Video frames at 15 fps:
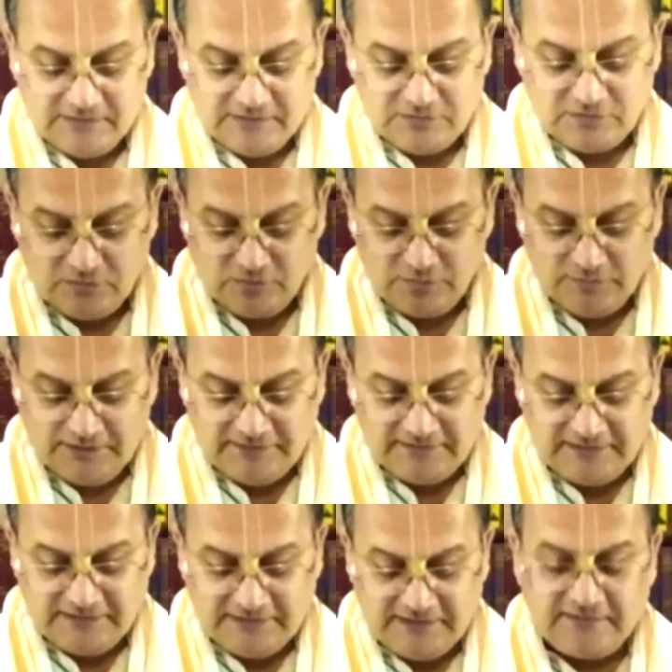So Guru Maharaj
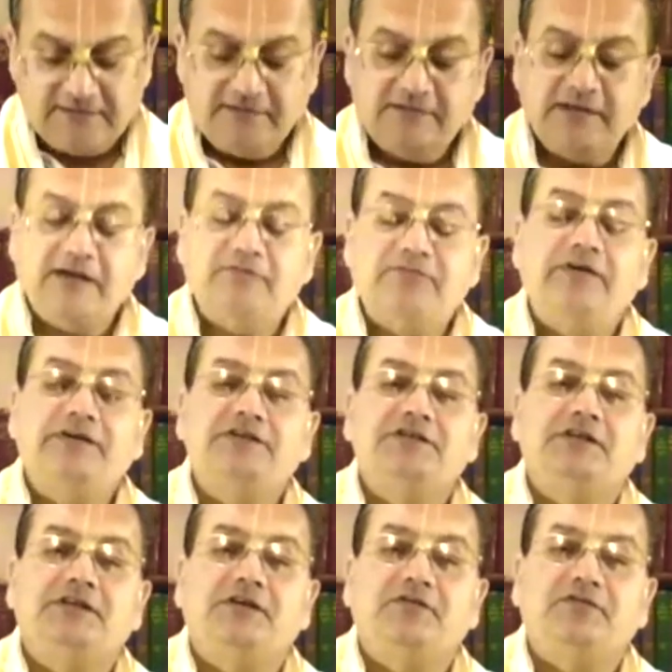said, "This is
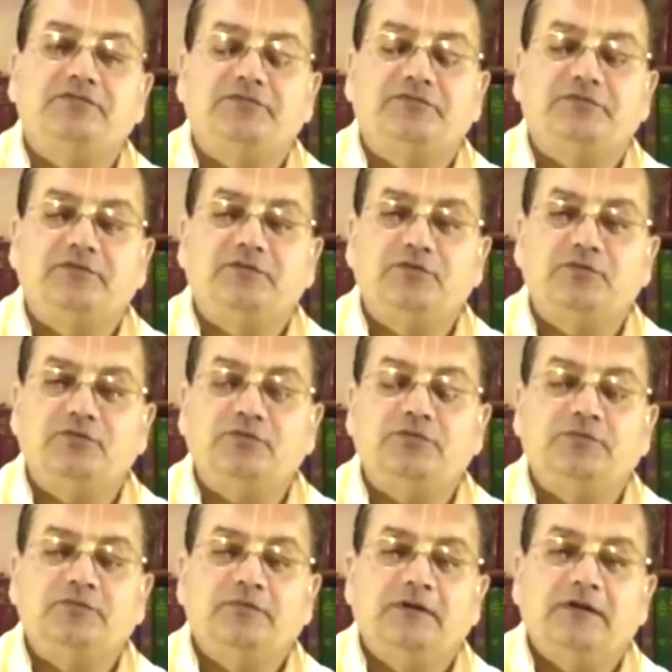affection of Guru.
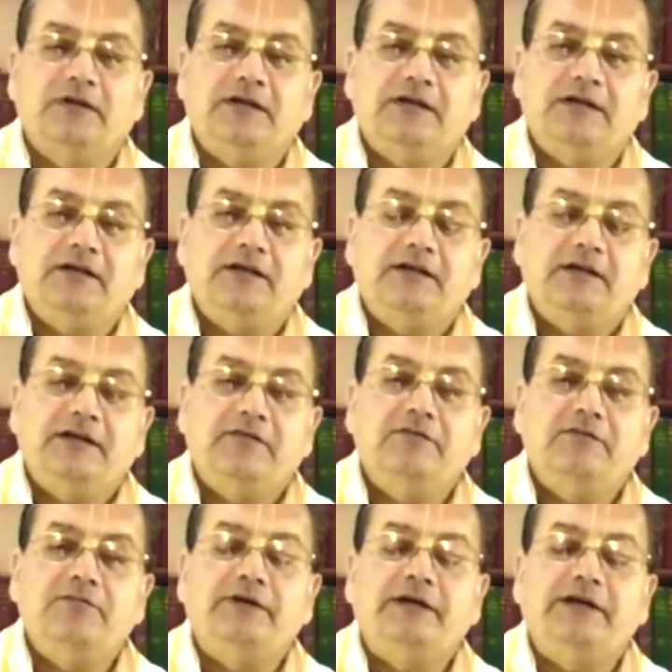
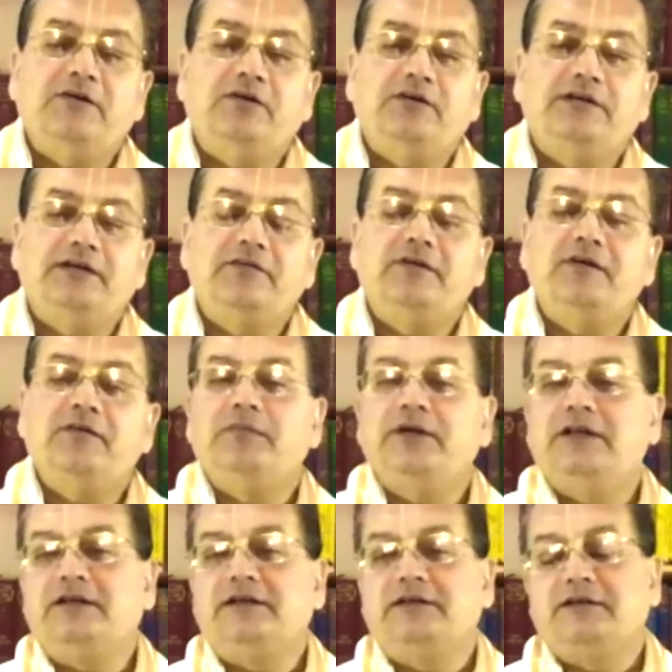Even by not giving
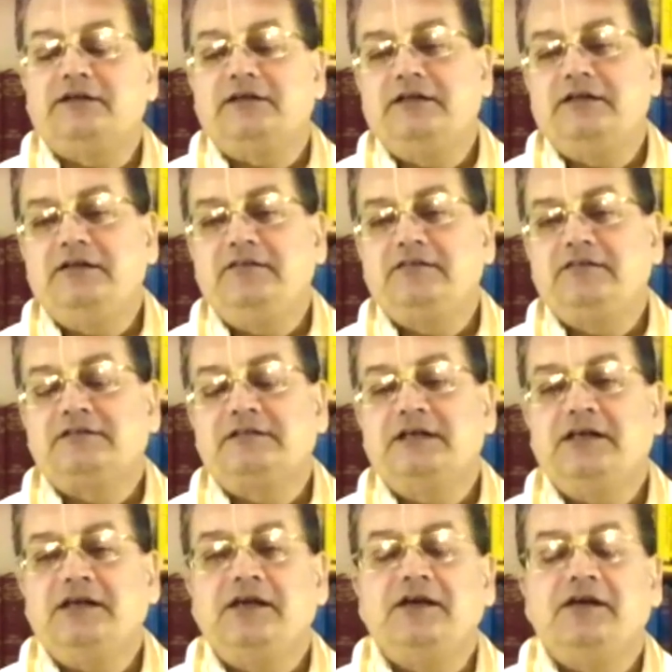milk, he is
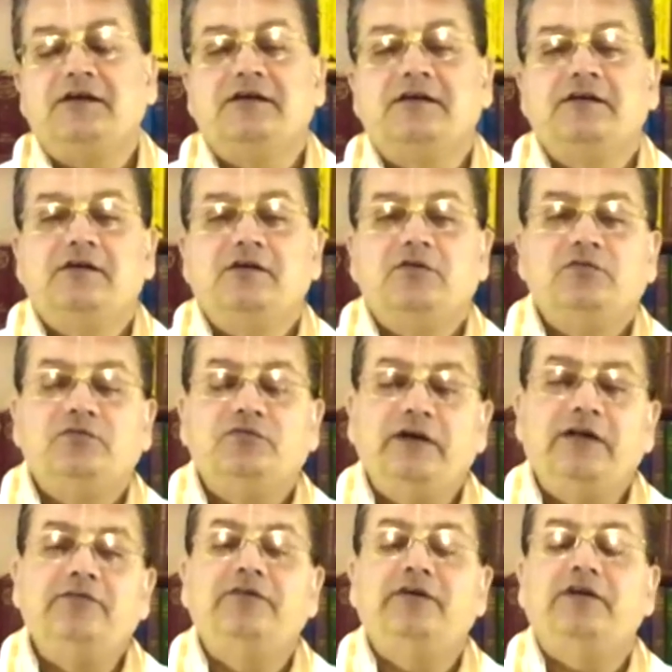thinking
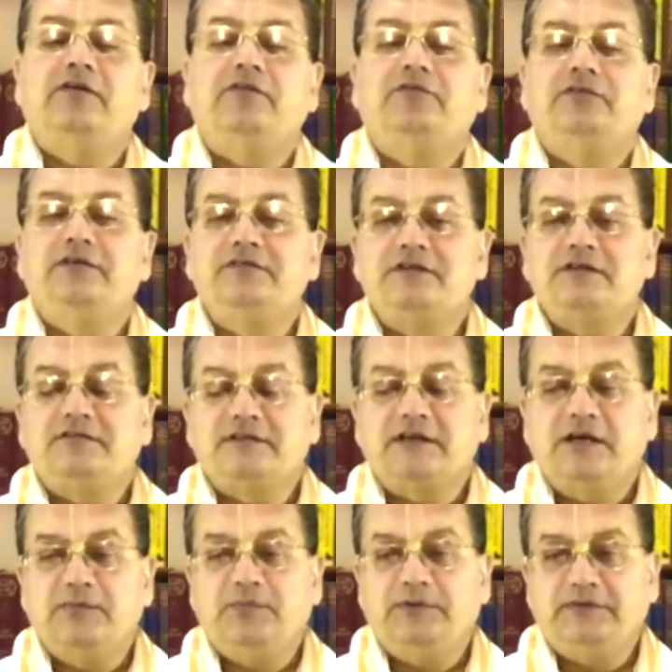welfare of his
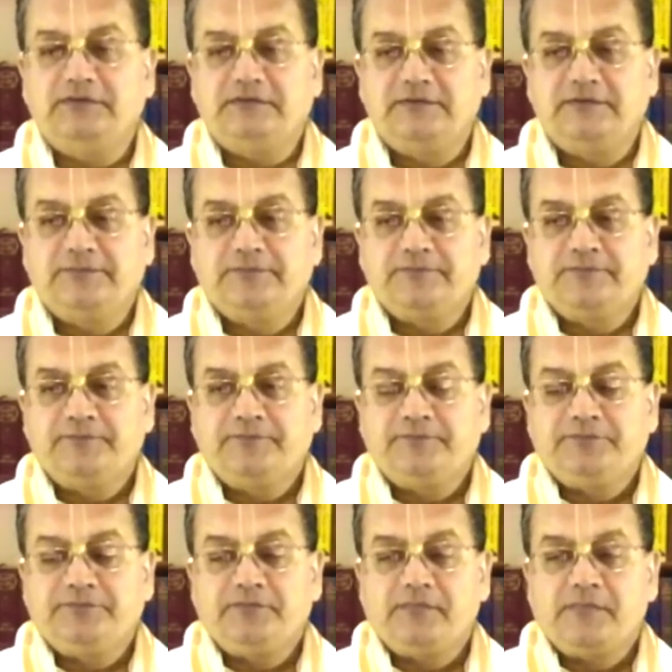disciples.
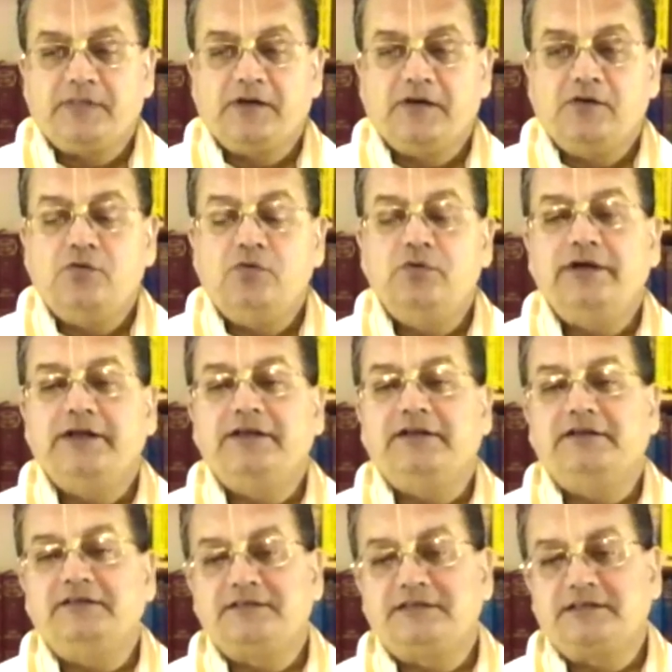Who can
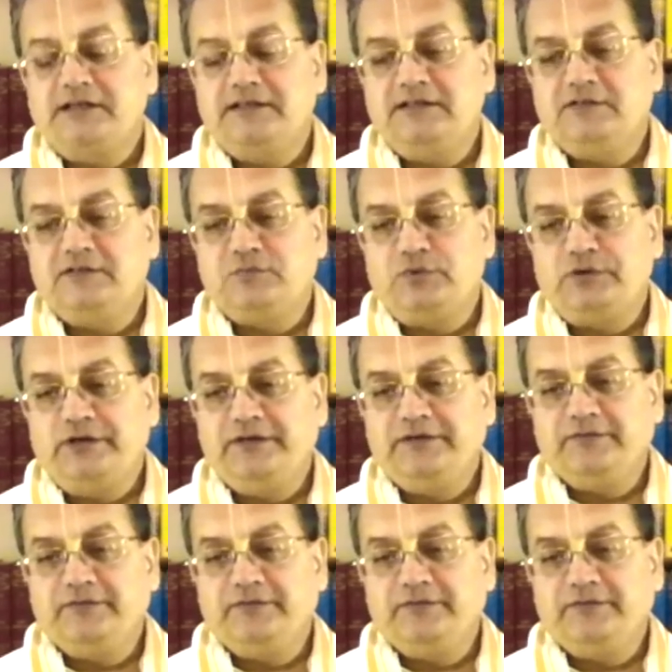understand this point?"